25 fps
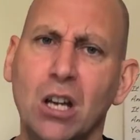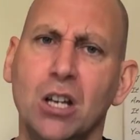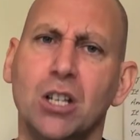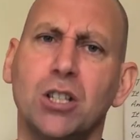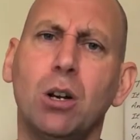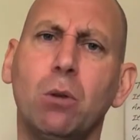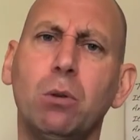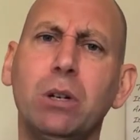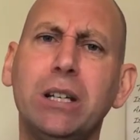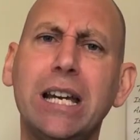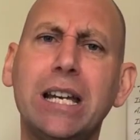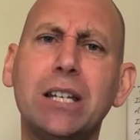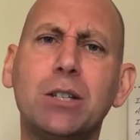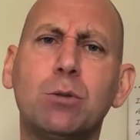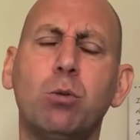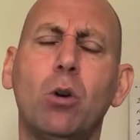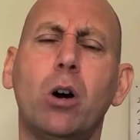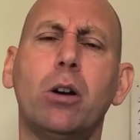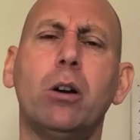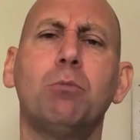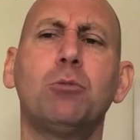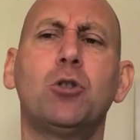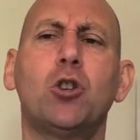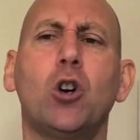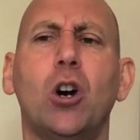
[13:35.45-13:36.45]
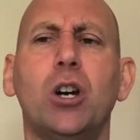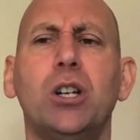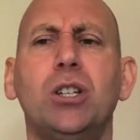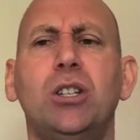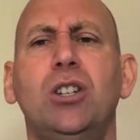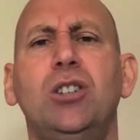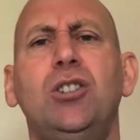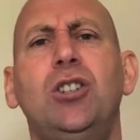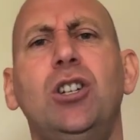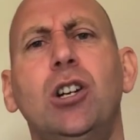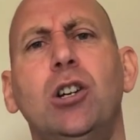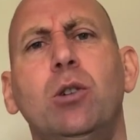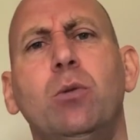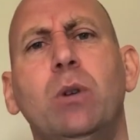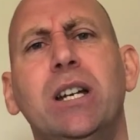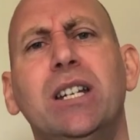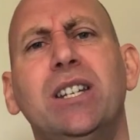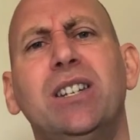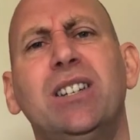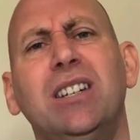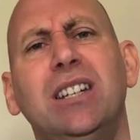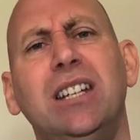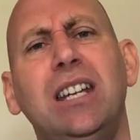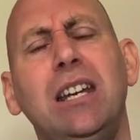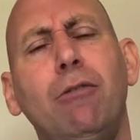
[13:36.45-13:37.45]
So I guess what I'm trying to do
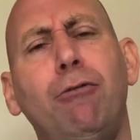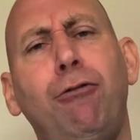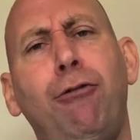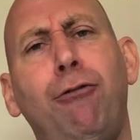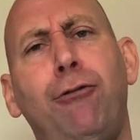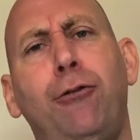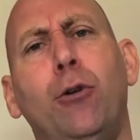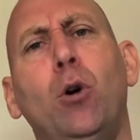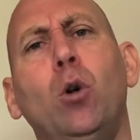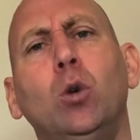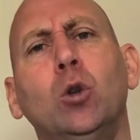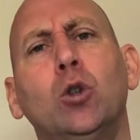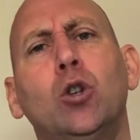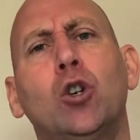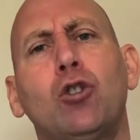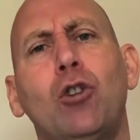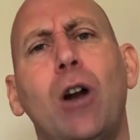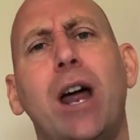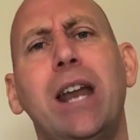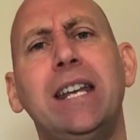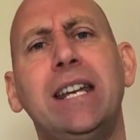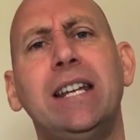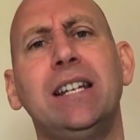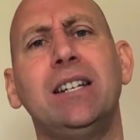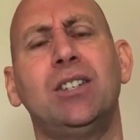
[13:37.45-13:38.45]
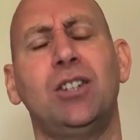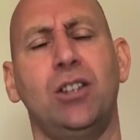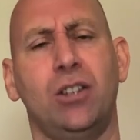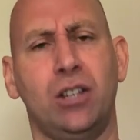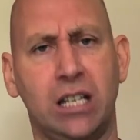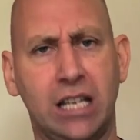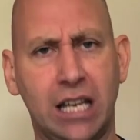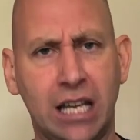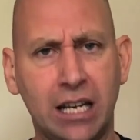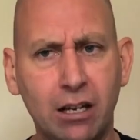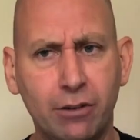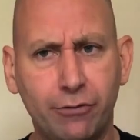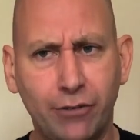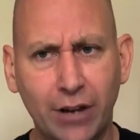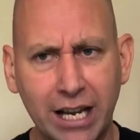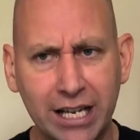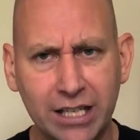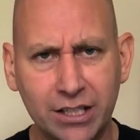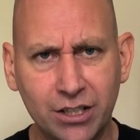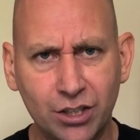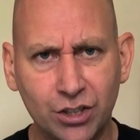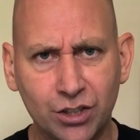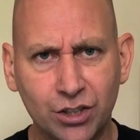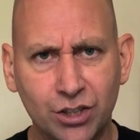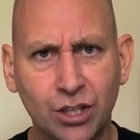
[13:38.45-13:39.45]
is to give full credit to the
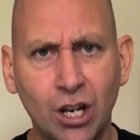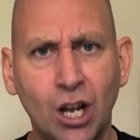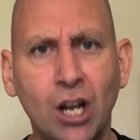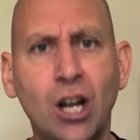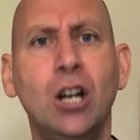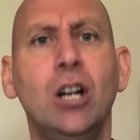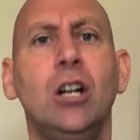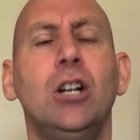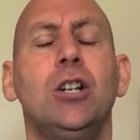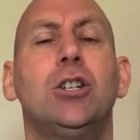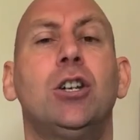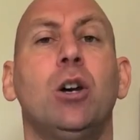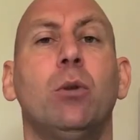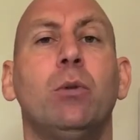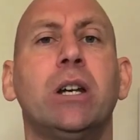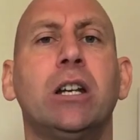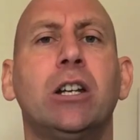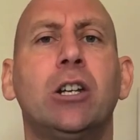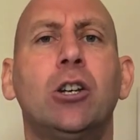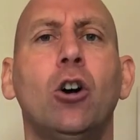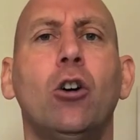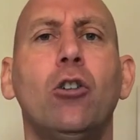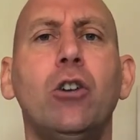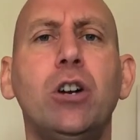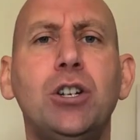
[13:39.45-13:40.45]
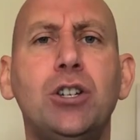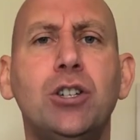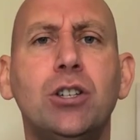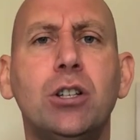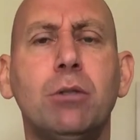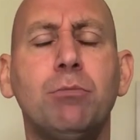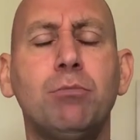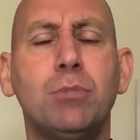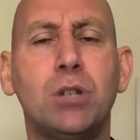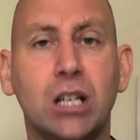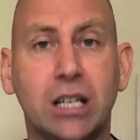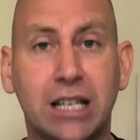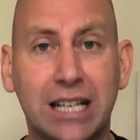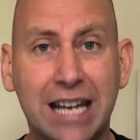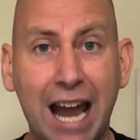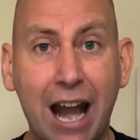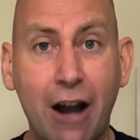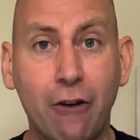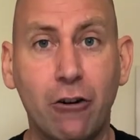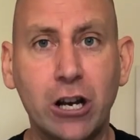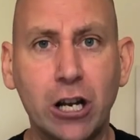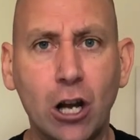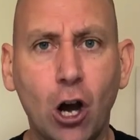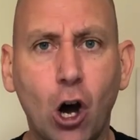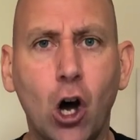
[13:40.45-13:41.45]
innovators, to encourage them to
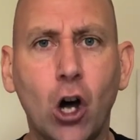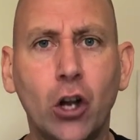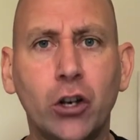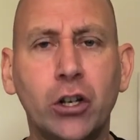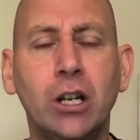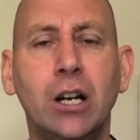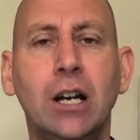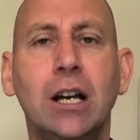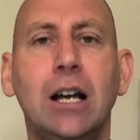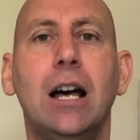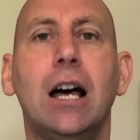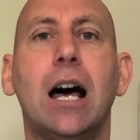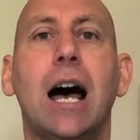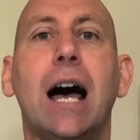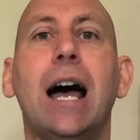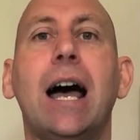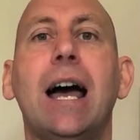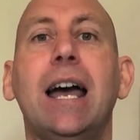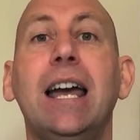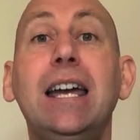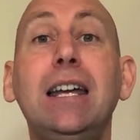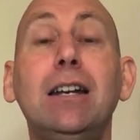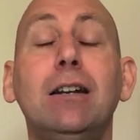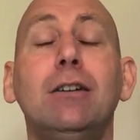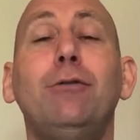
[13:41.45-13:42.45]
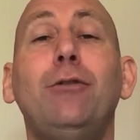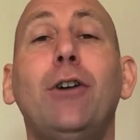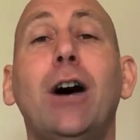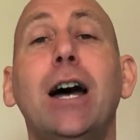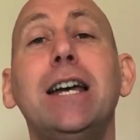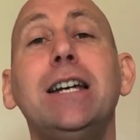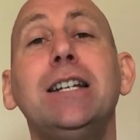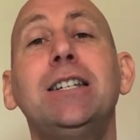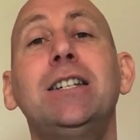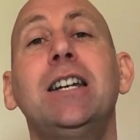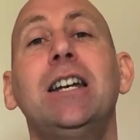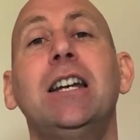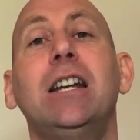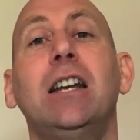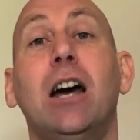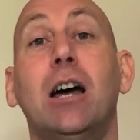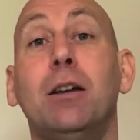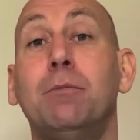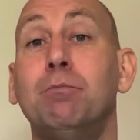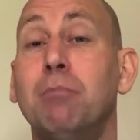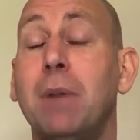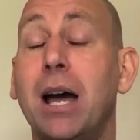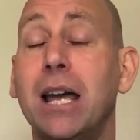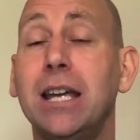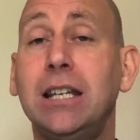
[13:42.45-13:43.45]
carry on uh, innovating
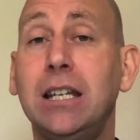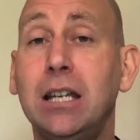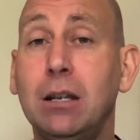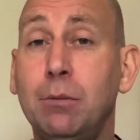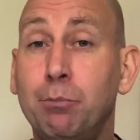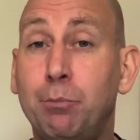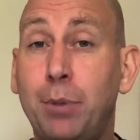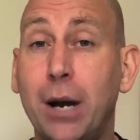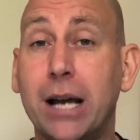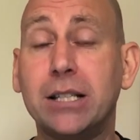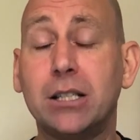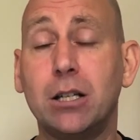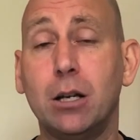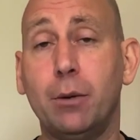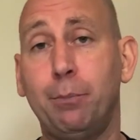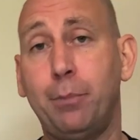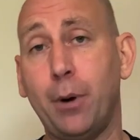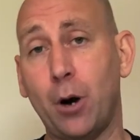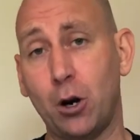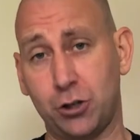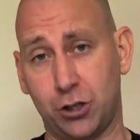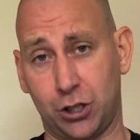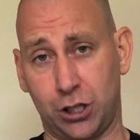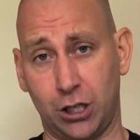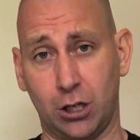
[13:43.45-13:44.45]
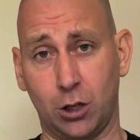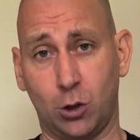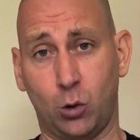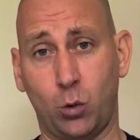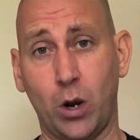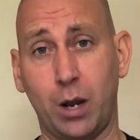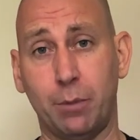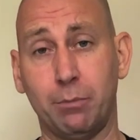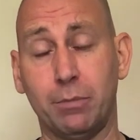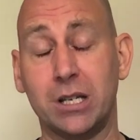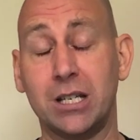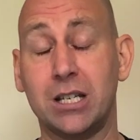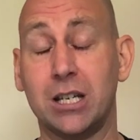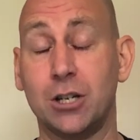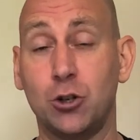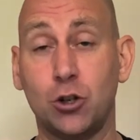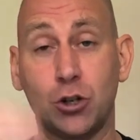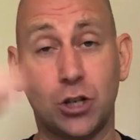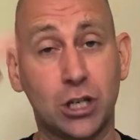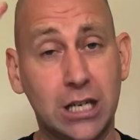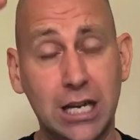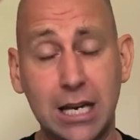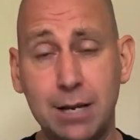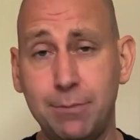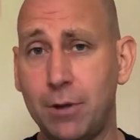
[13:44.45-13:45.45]
and making better boxing equipment and
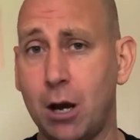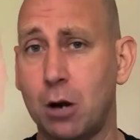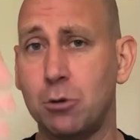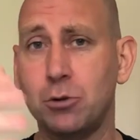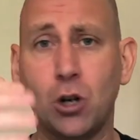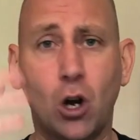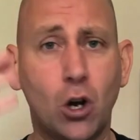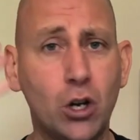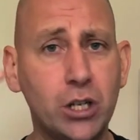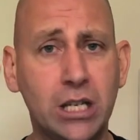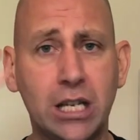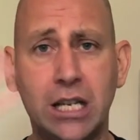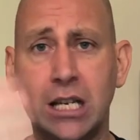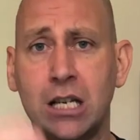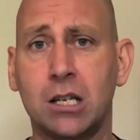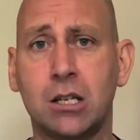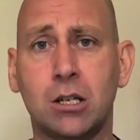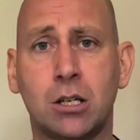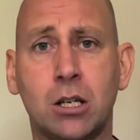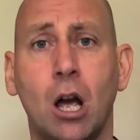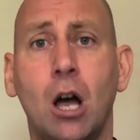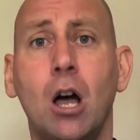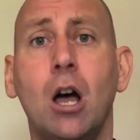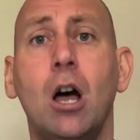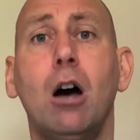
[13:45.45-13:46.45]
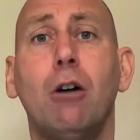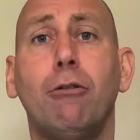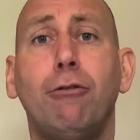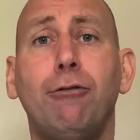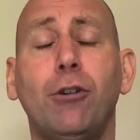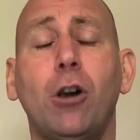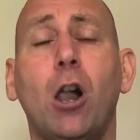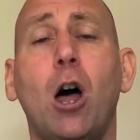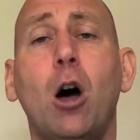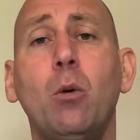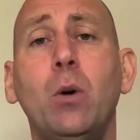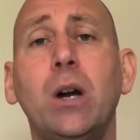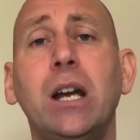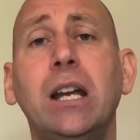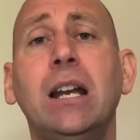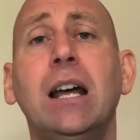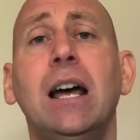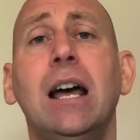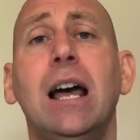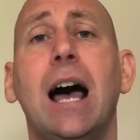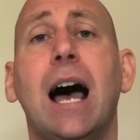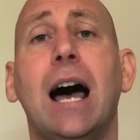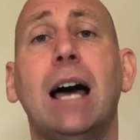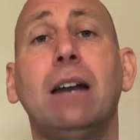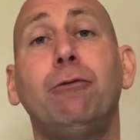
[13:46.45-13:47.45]
just keep those ideas flowing
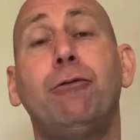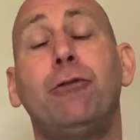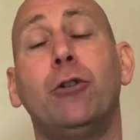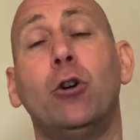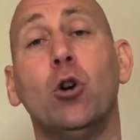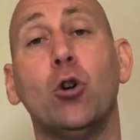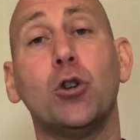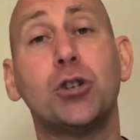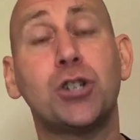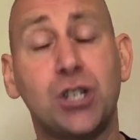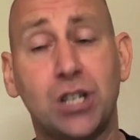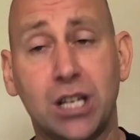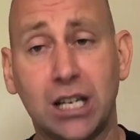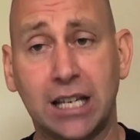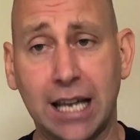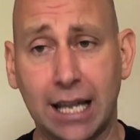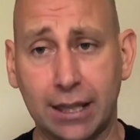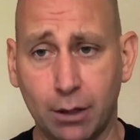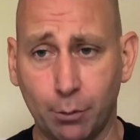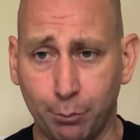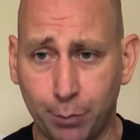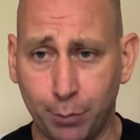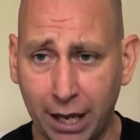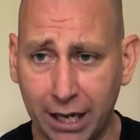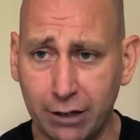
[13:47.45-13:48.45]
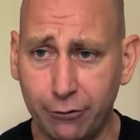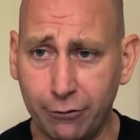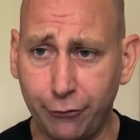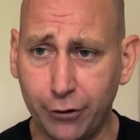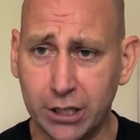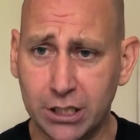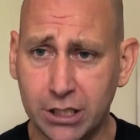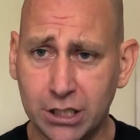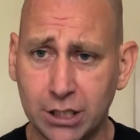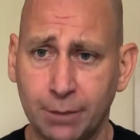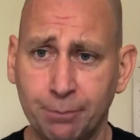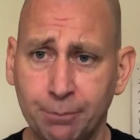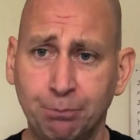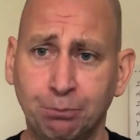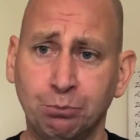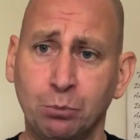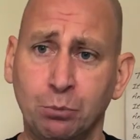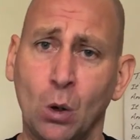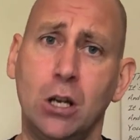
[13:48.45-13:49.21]
and for us to get the benefit.